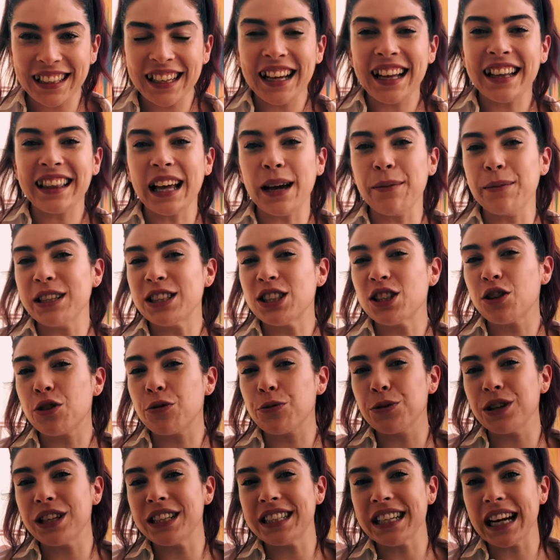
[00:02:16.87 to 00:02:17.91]
That means
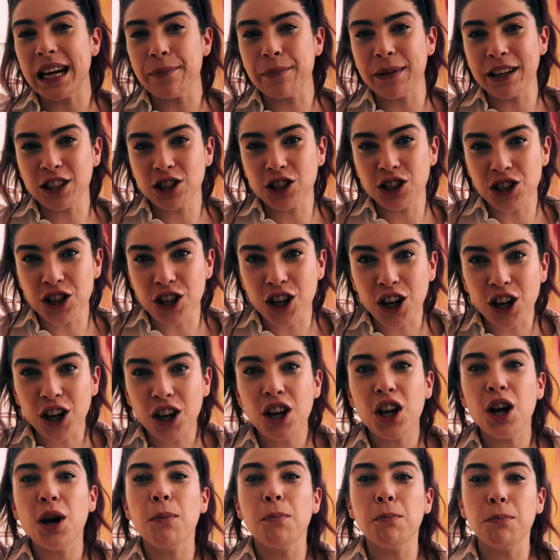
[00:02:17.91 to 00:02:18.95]
3-dimensional.
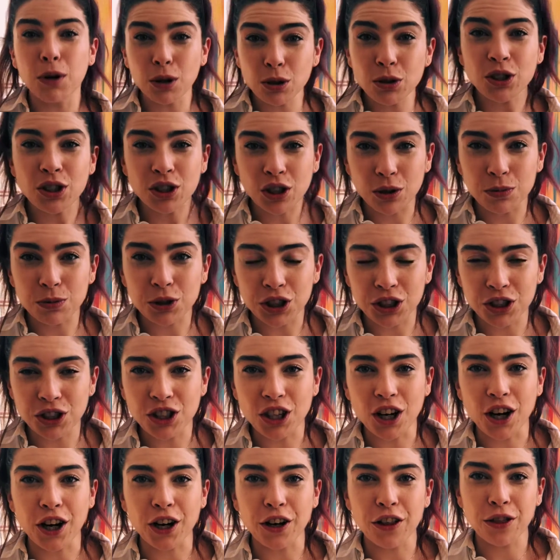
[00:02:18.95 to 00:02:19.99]
Most sculptures
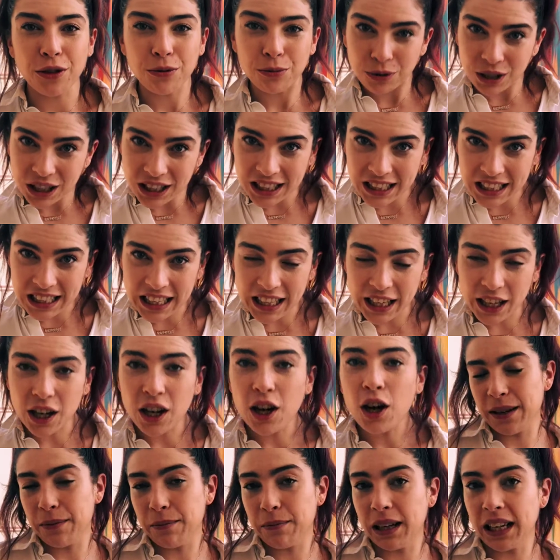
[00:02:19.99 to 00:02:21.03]
are 3D,
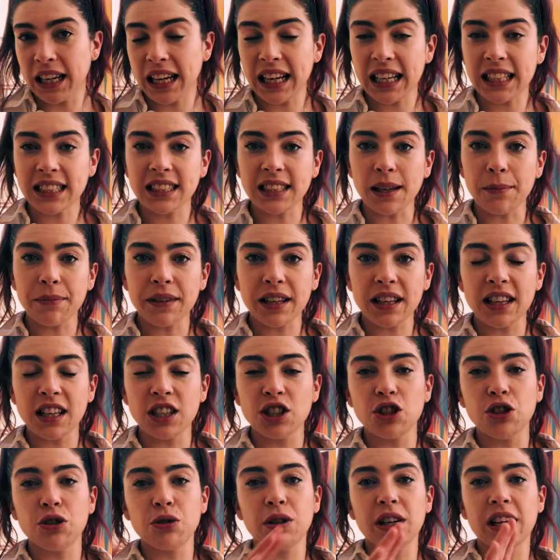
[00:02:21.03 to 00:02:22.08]
meaning it's something that
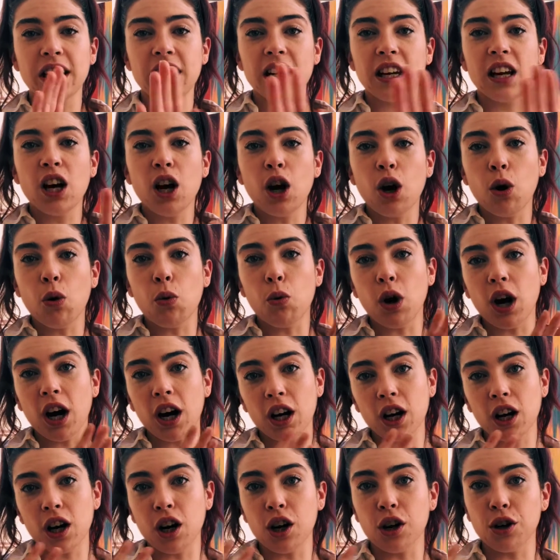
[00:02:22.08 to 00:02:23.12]
you can
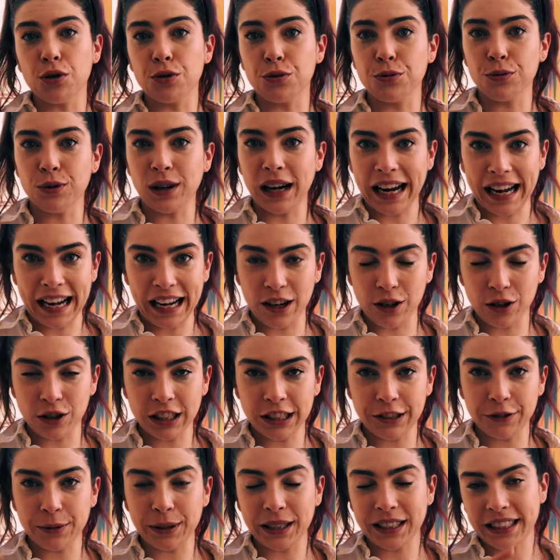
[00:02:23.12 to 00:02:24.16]
walk around.
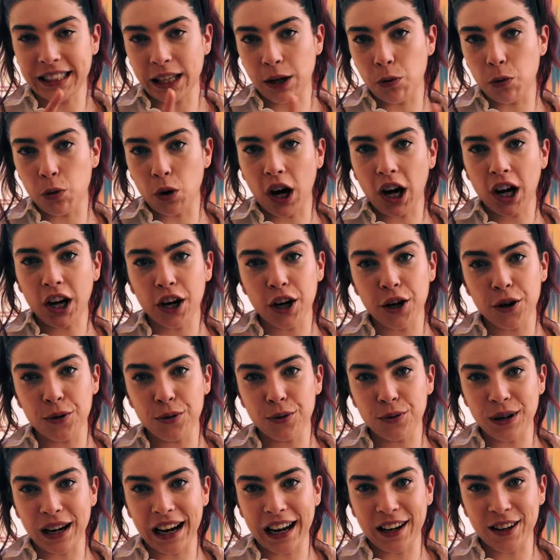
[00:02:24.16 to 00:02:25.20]
Everybody say walk
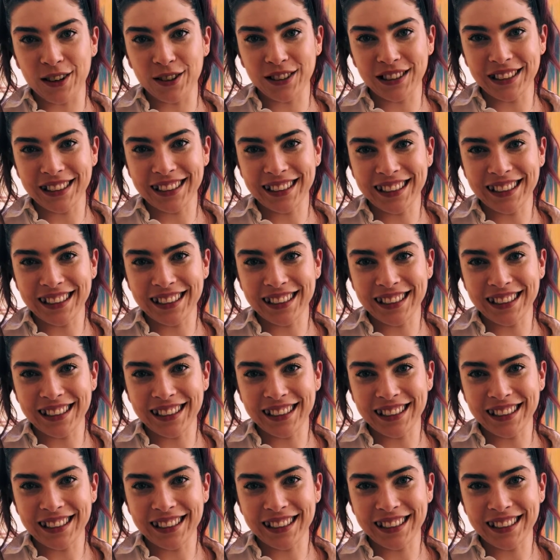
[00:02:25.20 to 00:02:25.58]
around.